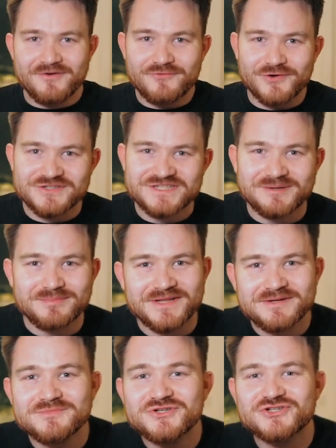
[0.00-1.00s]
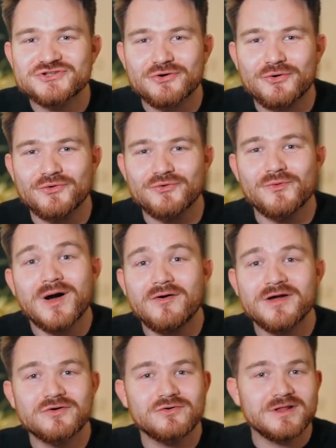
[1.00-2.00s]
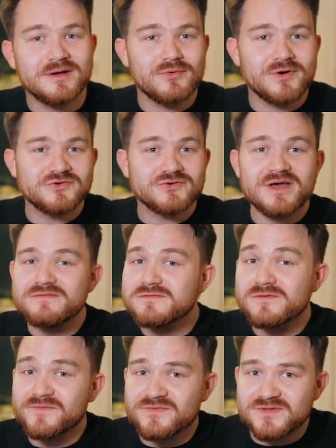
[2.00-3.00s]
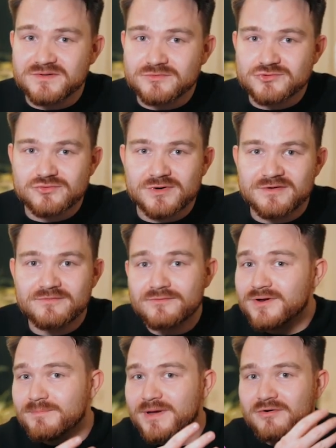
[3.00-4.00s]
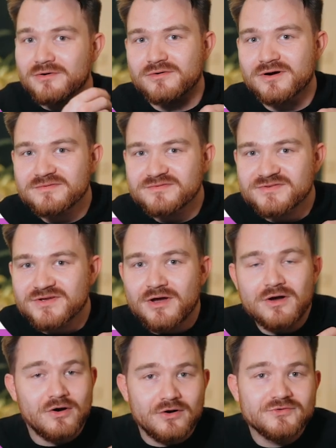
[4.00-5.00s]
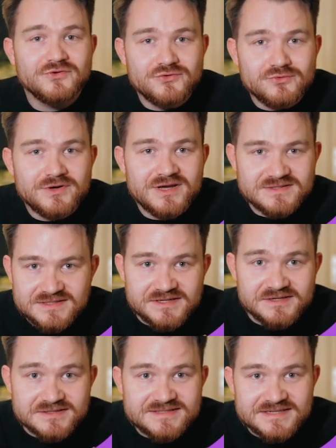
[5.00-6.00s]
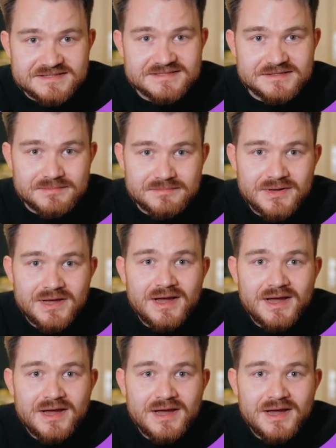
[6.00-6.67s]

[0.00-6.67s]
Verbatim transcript: For example, let me show you how I collaborate together with Zeno to write three paragraphs on the UK's legal system.